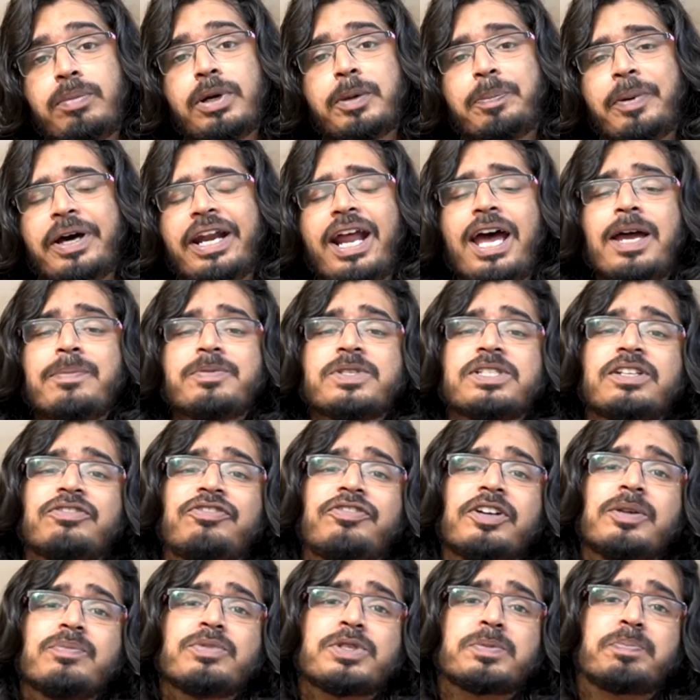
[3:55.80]
But perhaps the
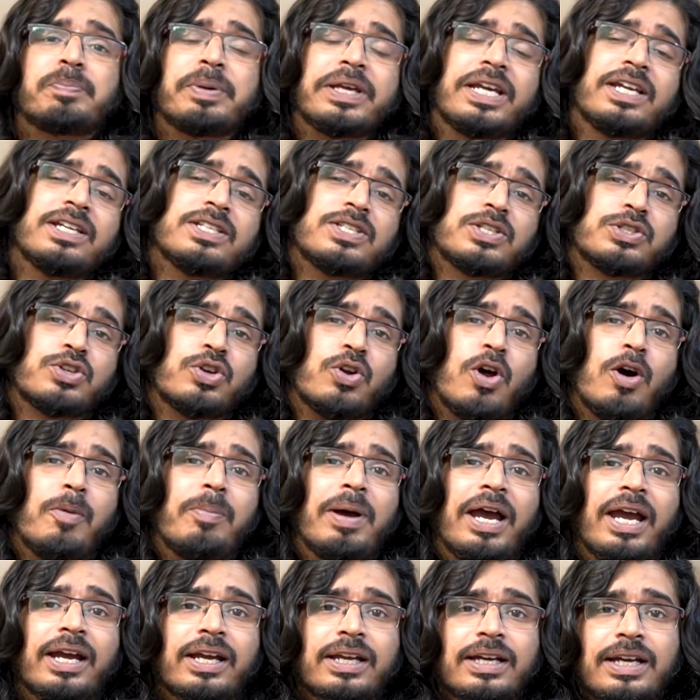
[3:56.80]
film's biggest
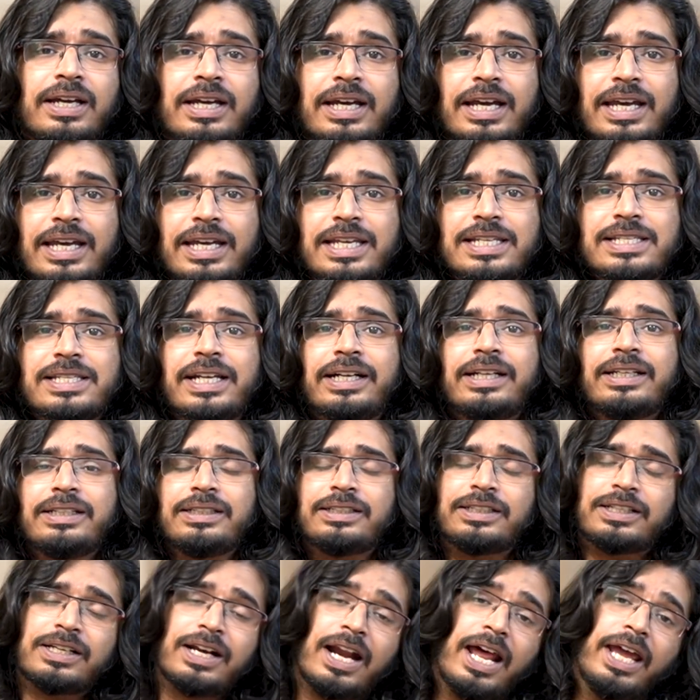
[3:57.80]
drawback is that in
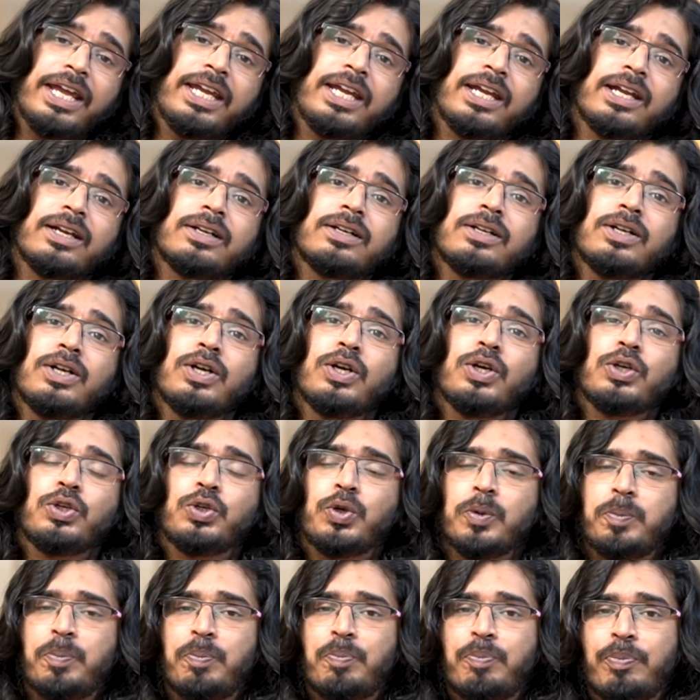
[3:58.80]
trying
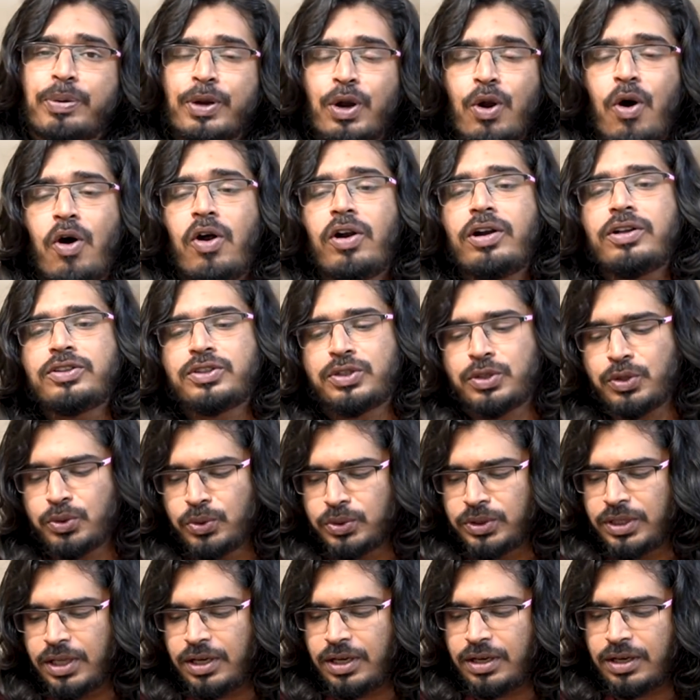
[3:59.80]
to prod
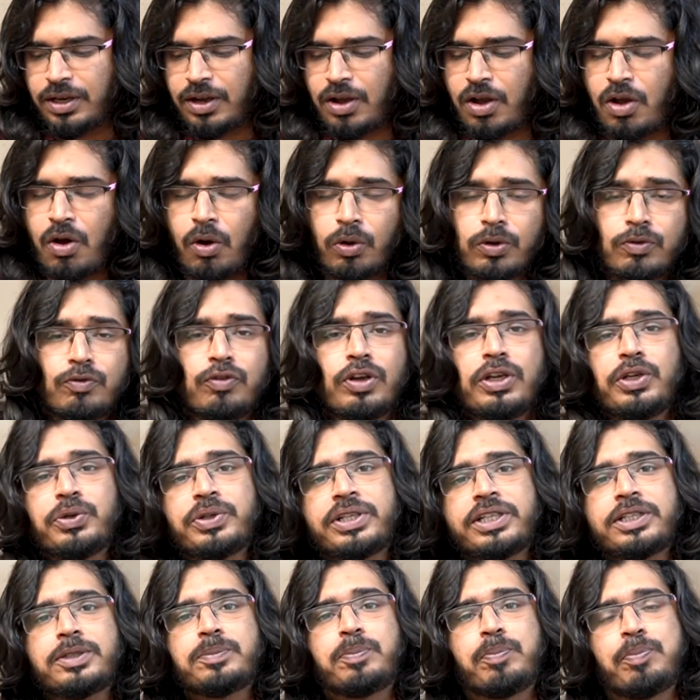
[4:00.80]
through the
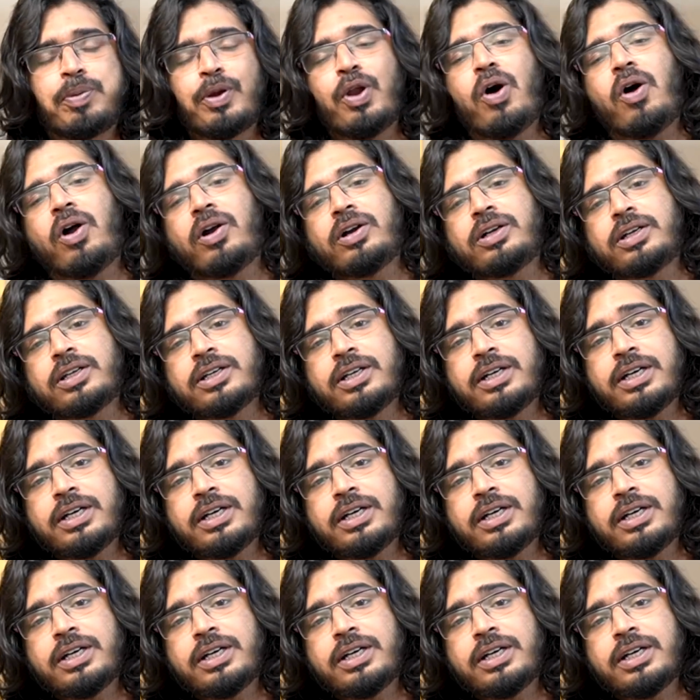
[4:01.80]
convoluted plot,